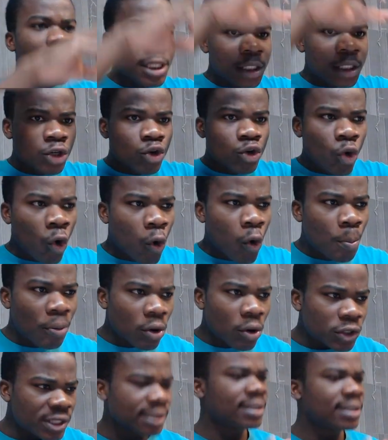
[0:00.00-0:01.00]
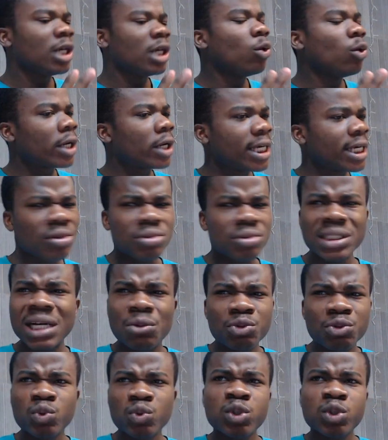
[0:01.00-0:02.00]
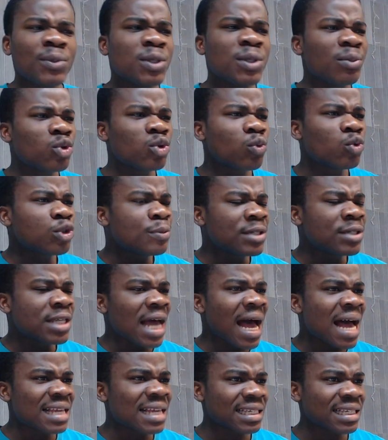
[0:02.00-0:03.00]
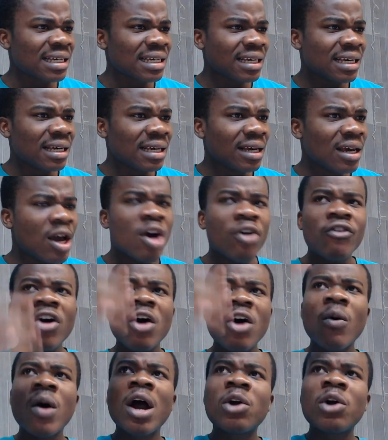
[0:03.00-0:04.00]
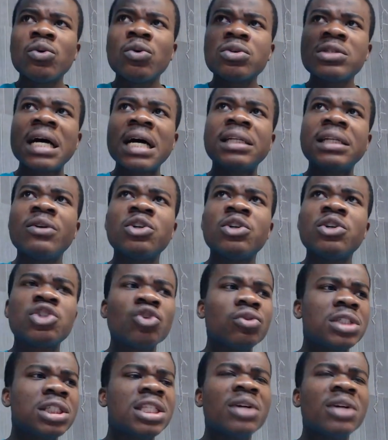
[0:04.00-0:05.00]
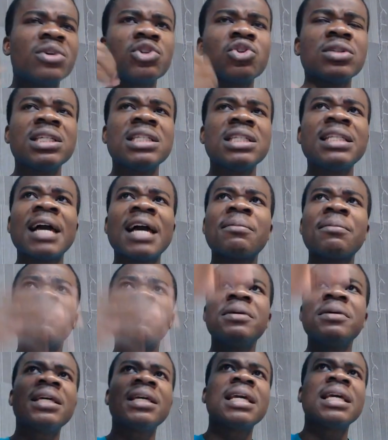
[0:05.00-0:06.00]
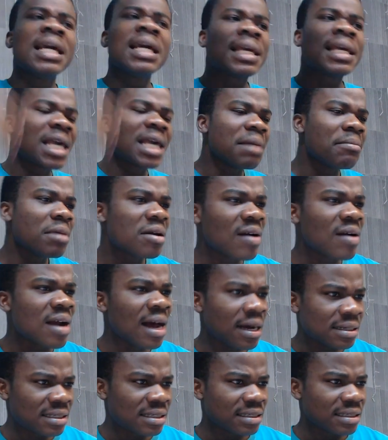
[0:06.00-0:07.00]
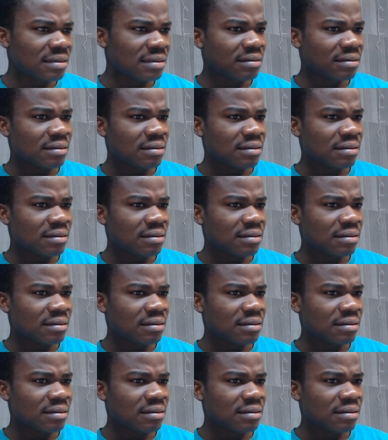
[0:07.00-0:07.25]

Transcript: The whole boss they okay. Those are some people who should ask for our roads and there is nothing like maybe cameras.